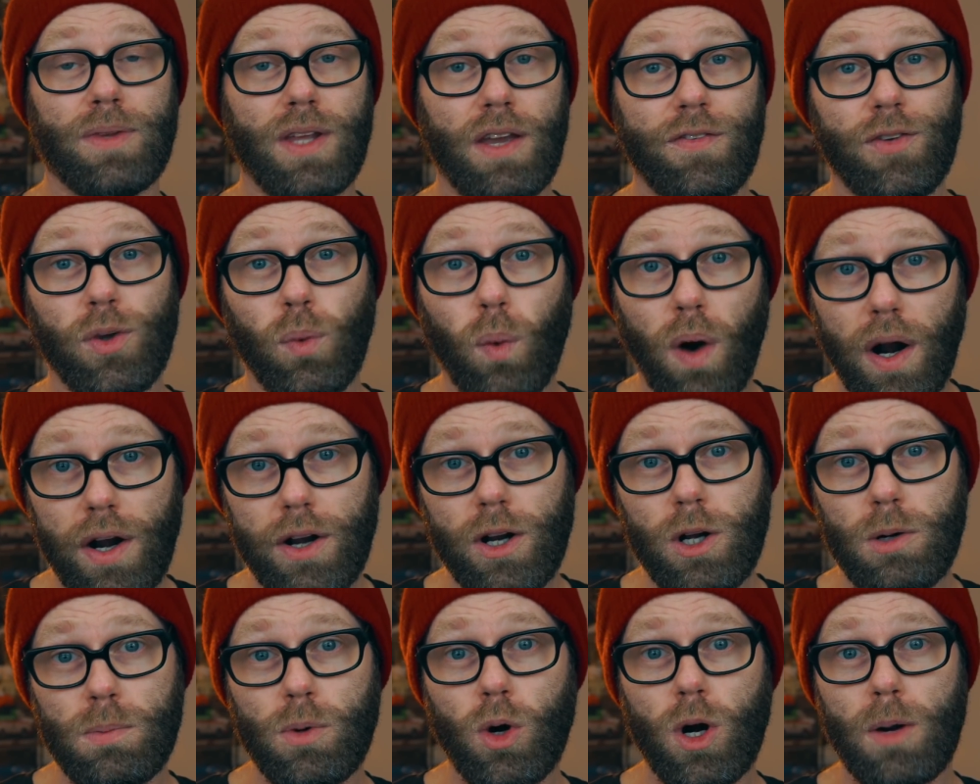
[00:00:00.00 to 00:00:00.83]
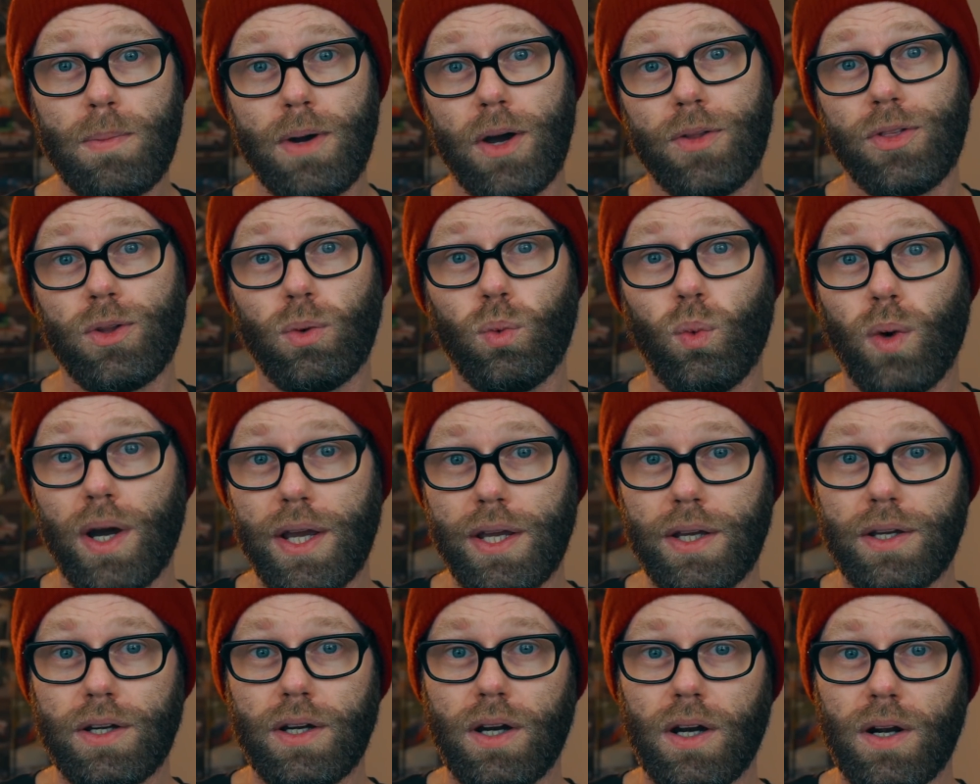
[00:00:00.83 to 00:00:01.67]
If you want to know more about the
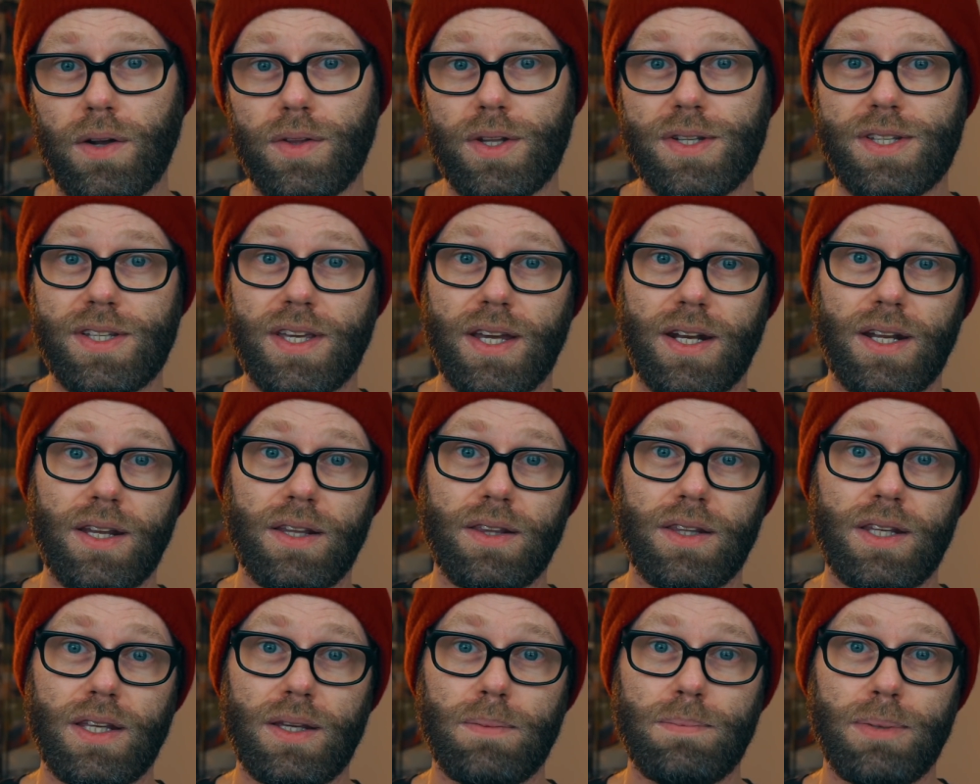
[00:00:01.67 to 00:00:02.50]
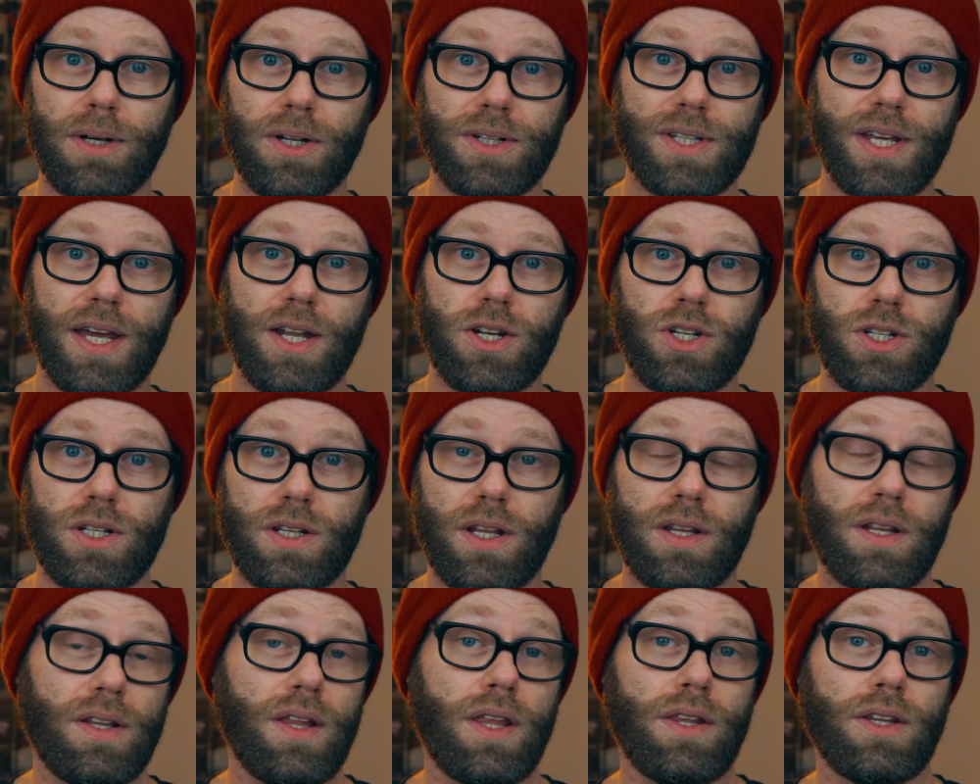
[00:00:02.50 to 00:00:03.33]
white car that's getting the built engine
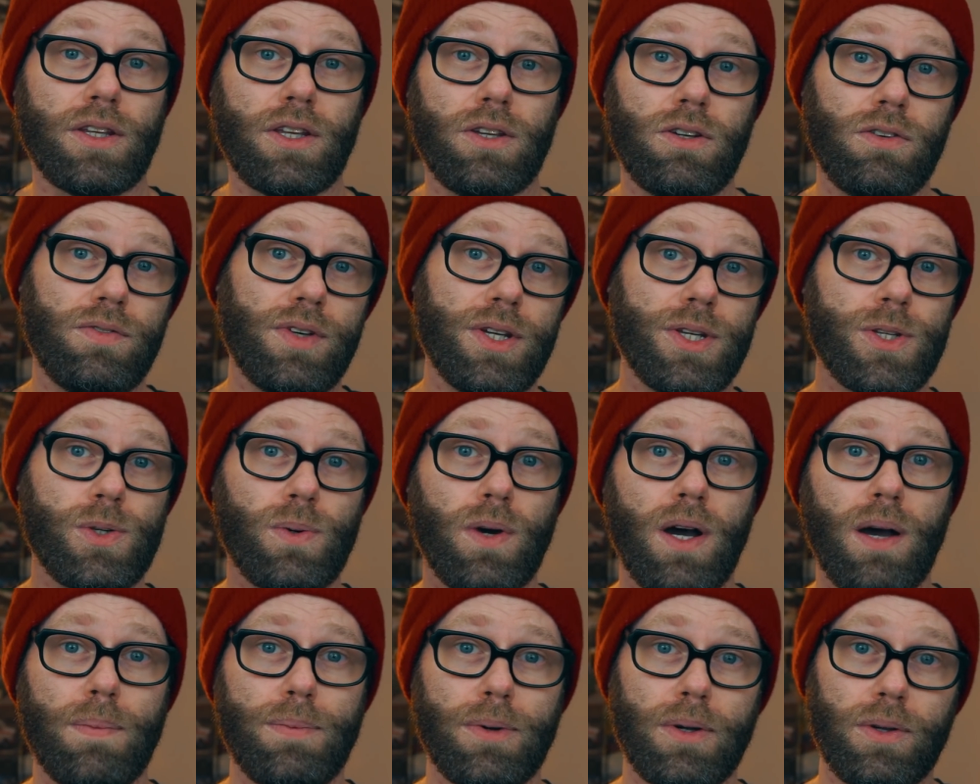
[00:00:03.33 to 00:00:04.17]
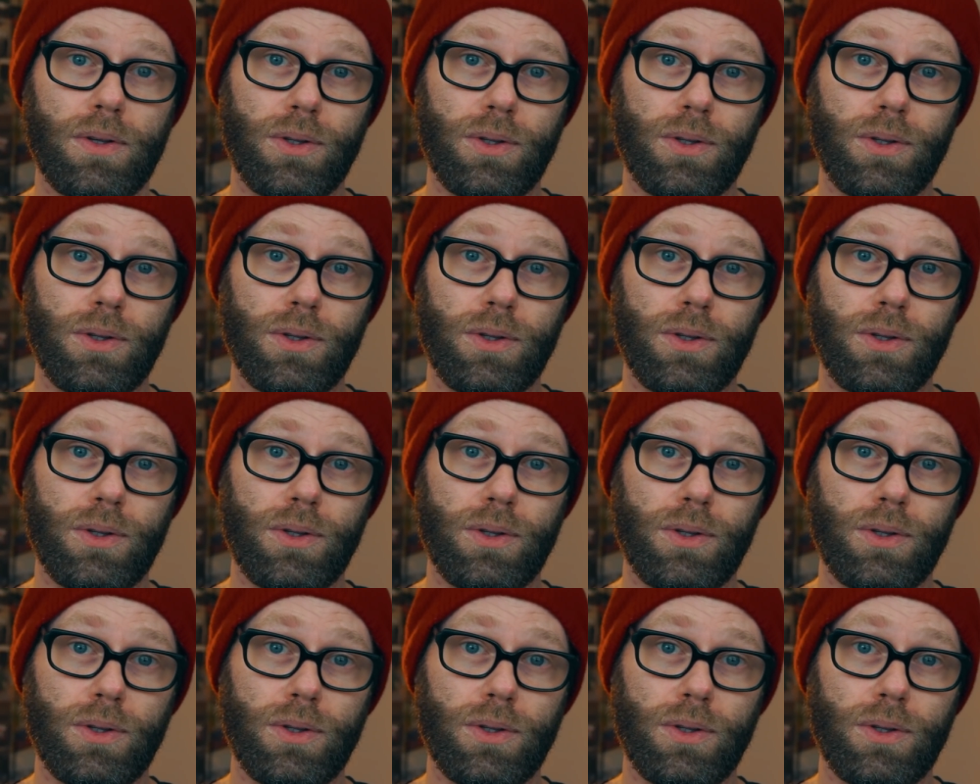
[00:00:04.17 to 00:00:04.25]
and then the QV swap,